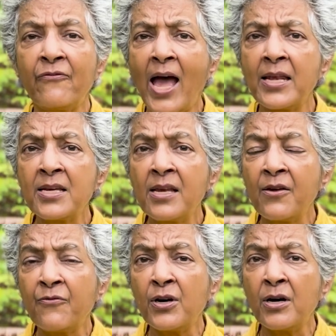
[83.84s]
fatty
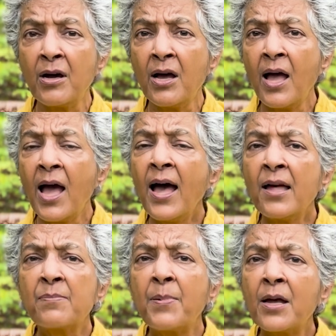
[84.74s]
liver
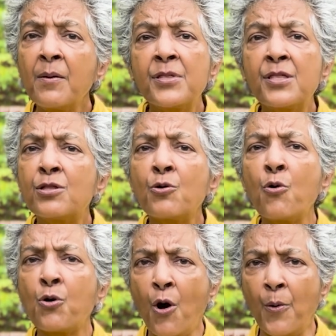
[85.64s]
has become
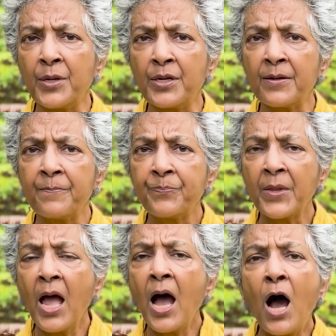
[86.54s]
so common.
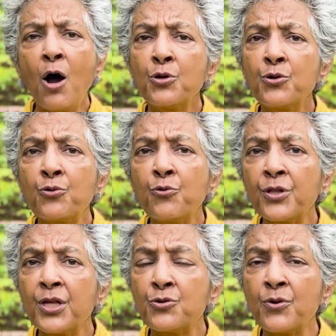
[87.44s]
How do you know
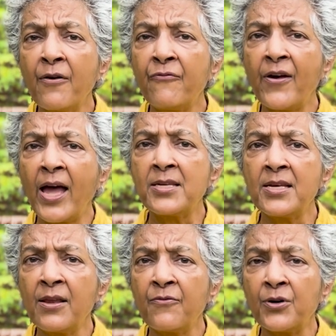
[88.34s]
that you have
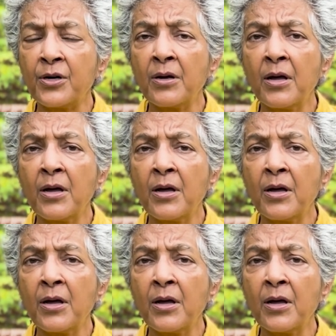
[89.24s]
fatty liver?